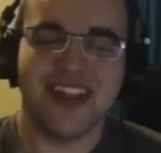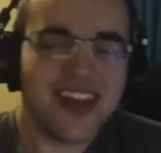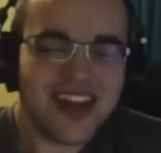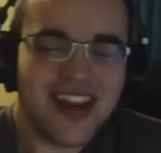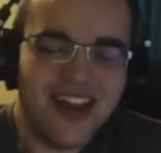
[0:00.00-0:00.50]

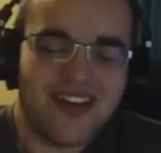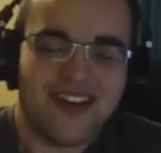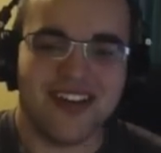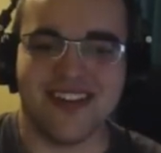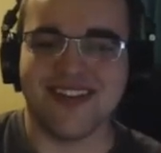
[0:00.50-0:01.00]
Like I don't know,
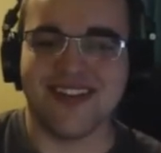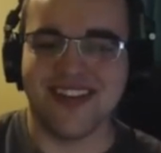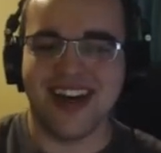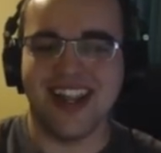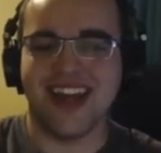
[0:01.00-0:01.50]
it's
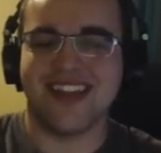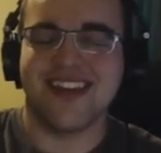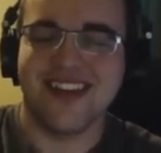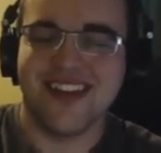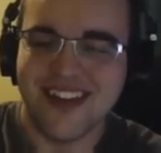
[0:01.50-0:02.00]
I liked it.